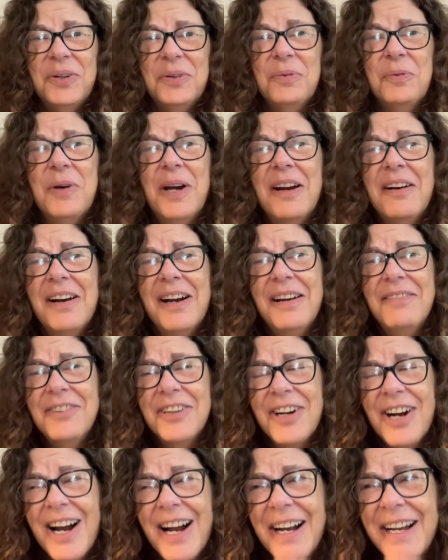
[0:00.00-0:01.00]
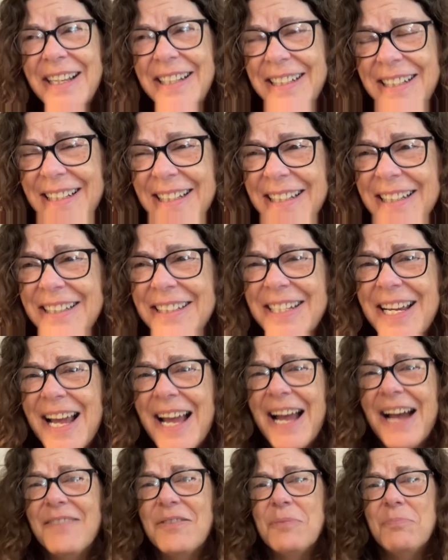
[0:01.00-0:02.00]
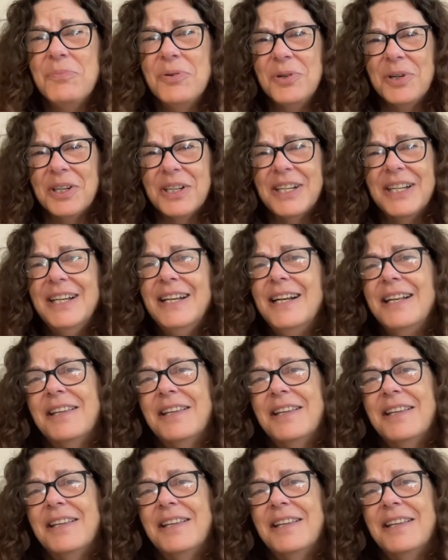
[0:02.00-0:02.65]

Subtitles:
wherever I need to have a book